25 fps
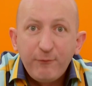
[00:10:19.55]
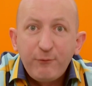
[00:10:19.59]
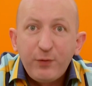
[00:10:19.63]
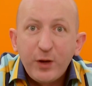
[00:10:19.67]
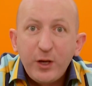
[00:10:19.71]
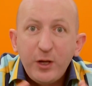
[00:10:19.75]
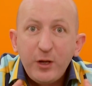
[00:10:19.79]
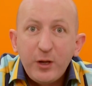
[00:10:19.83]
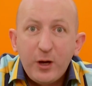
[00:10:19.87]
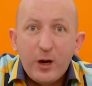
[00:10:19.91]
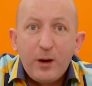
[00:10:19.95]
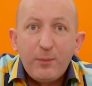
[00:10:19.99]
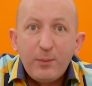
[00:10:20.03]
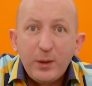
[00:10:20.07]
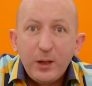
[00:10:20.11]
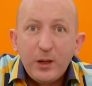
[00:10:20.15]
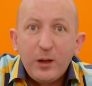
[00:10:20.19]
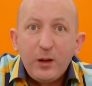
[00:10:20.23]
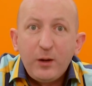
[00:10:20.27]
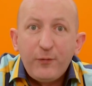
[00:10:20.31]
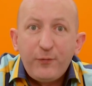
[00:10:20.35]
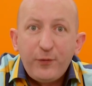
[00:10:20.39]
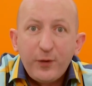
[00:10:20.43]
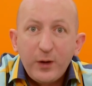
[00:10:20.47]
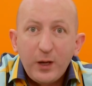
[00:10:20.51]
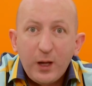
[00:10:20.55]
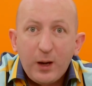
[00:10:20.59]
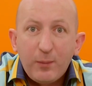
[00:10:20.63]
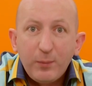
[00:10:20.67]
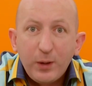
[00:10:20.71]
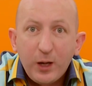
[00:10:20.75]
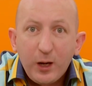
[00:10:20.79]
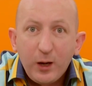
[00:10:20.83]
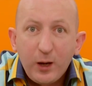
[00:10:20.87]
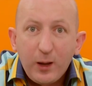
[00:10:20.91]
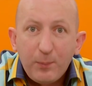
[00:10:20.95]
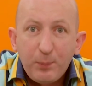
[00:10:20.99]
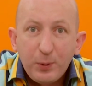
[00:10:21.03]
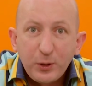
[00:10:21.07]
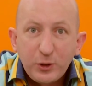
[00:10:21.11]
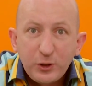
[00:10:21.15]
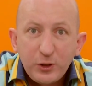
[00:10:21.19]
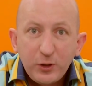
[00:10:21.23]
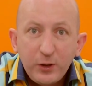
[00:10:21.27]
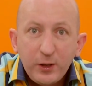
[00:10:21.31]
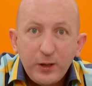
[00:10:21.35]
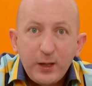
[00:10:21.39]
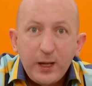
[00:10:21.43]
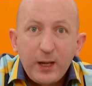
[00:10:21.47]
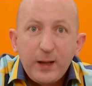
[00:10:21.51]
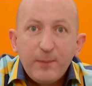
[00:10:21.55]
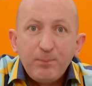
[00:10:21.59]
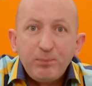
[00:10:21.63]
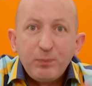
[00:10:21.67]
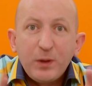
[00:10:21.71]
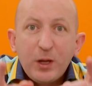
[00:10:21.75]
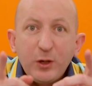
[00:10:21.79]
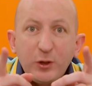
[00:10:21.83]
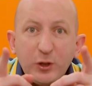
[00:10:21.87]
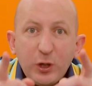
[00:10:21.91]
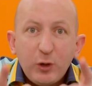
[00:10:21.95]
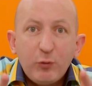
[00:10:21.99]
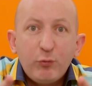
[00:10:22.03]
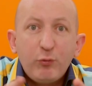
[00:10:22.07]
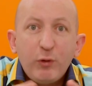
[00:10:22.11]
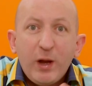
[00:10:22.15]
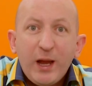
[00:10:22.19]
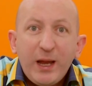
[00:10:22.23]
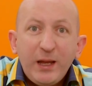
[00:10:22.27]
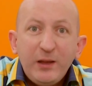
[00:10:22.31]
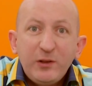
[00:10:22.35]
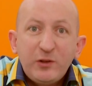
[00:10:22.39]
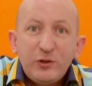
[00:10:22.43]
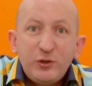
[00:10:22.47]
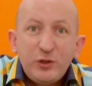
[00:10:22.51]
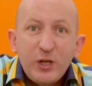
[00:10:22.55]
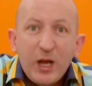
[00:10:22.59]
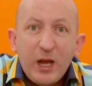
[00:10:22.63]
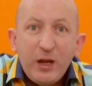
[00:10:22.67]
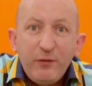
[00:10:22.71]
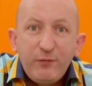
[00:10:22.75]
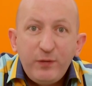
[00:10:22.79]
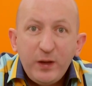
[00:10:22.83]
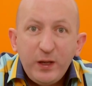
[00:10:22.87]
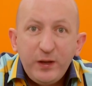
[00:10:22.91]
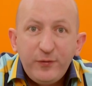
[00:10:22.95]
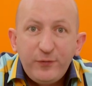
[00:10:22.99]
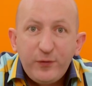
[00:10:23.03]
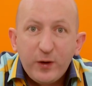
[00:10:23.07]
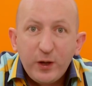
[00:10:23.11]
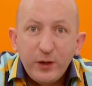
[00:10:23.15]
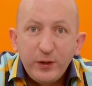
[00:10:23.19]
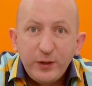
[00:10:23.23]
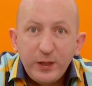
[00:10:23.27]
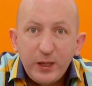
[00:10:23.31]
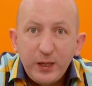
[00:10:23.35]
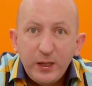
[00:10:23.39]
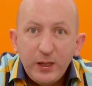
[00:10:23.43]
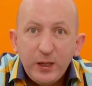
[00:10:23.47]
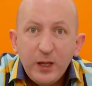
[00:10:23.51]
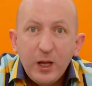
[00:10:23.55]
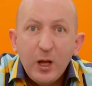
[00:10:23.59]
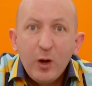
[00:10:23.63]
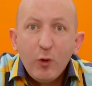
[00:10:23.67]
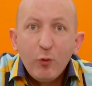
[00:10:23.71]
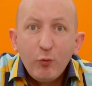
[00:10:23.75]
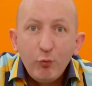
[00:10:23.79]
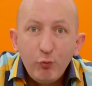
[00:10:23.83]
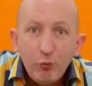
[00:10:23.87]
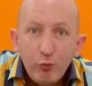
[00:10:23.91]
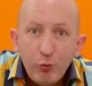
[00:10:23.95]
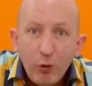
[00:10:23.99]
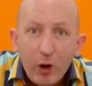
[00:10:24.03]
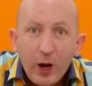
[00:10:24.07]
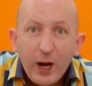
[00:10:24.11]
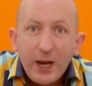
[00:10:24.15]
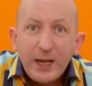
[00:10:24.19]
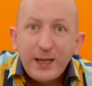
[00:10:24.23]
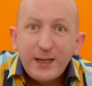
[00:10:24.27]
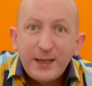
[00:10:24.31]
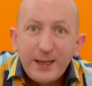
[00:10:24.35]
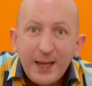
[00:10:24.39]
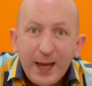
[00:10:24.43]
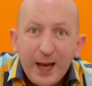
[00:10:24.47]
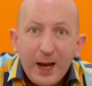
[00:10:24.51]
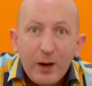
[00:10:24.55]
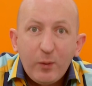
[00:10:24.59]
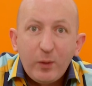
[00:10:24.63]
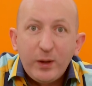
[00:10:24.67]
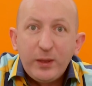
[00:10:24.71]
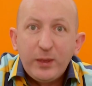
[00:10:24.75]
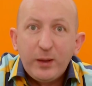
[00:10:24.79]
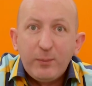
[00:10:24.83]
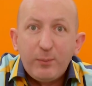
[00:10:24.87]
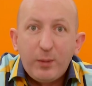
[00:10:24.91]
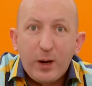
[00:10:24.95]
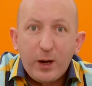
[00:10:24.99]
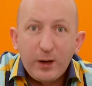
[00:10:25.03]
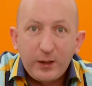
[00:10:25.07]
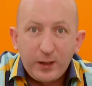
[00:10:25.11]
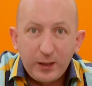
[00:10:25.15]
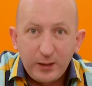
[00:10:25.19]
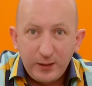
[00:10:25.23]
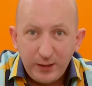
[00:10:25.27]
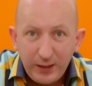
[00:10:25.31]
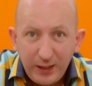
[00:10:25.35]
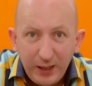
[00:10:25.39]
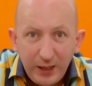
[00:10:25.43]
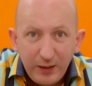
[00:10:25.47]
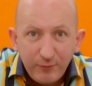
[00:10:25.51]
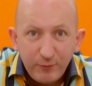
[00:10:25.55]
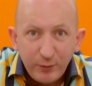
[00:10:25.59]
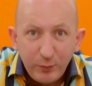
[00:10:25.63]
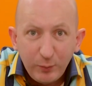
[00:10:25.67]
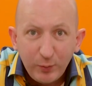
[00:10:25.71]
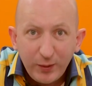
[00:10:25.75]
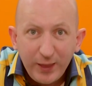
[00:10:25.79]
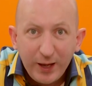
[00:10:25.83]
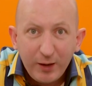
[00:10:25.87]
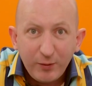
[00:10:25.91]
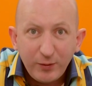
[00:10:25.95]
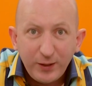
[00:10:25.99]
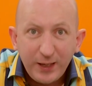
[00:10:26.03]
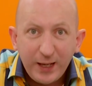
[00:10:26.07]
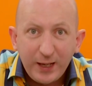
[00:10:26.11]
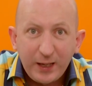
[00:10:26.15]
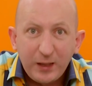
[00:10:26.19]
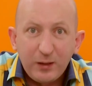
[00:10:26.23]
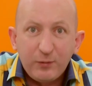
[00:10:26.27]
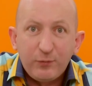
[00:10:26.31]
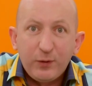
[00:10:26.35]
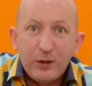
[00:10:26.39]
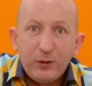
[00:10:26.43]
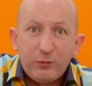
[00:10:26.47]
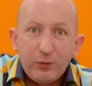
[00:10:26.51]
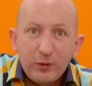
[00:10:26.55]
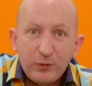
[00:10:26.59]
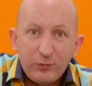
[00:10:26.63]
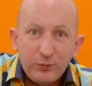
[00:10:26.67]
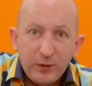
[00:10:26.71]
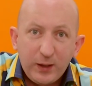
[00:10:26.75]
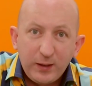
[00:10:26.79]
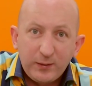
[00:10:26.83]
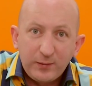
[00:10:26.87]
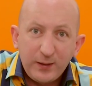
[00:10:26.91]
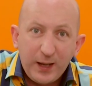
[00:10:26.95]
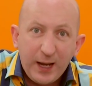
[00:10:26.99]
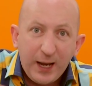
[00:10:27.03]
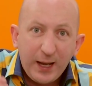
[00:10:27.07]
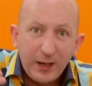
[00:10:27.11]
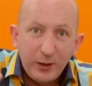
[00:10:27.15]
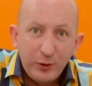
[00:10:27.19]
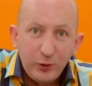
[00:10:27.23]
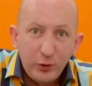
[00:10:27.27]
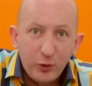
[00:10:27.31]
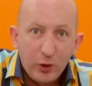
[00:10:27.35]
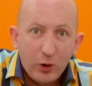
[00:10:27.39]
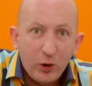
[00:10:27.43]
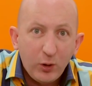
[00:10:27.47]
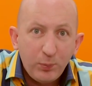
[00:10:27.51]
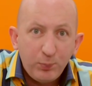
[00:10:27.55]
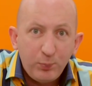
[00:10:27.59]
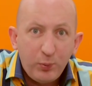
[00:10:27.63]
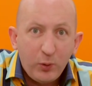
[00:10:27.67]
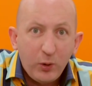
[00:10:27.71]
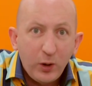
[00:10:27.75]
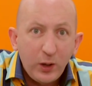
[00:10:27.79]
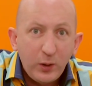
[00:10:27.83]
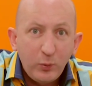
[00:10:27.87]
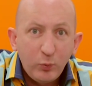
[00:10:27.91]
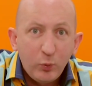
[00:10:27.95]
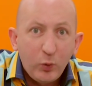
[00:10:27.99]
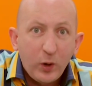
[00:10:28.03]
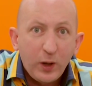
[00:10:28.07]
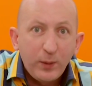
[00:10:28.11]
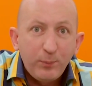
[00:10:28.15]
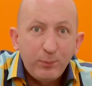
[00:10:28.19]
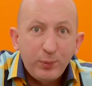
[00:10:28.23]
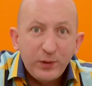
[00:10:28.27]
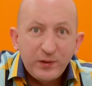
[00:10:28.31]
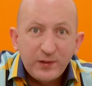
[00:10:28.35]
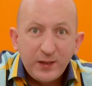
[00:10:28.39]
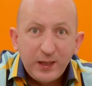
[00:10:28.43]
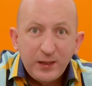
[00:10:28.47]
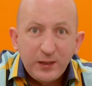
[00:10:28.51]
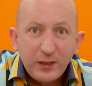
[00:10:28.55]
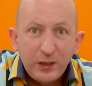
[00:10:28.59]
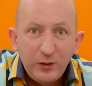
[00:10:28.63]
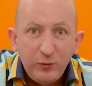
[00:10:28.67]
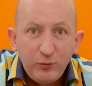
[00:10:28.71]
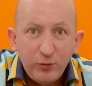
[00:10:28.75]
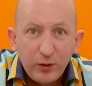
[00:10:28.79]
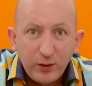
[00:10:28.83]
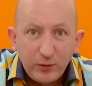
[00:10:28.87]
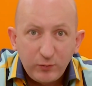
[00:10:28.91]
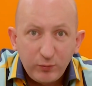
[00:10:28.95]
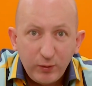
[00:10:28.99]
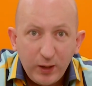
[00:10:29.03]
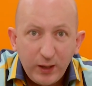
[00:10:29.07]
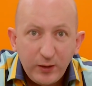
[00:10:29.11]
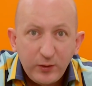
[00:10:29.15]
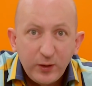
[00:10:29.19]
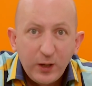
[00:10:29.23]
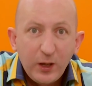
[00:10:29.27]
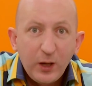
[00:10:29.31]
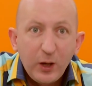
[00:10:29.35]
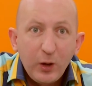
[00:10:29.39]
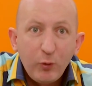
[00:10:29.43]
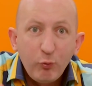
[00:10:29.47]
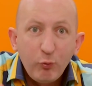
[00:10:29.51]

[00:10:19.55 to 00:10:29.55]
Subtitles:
Phenomenal, phenomenal opportunity to raise JV funding right now in the market, even without negative interest rates. At 0.1% interest rate,